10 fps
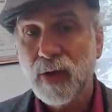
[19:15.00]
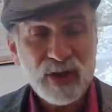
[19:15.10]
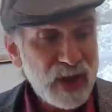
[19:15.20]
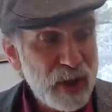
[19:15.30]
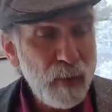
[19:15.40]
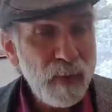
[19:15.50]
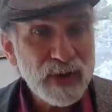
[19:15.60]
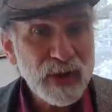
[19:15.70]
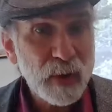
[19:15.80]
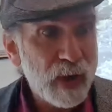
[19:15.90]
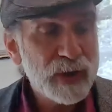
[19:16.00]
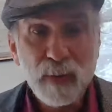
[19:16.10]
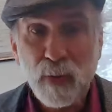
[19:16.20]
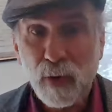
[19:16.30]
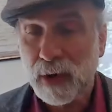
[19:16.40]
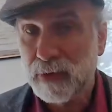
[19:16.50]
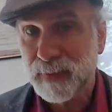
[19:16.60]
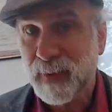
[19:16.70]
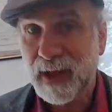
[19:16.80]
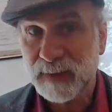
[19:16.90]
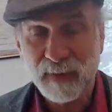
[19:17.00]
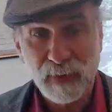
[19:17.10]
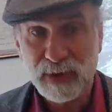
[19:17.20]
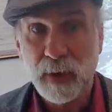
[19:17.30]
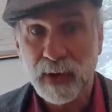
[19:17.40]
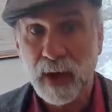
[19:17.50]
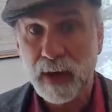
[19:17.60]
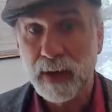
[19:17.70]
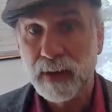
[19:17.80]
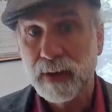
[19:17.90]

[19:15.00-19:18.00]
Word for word: Because the humans are the ones who are morally responsible for what's going on.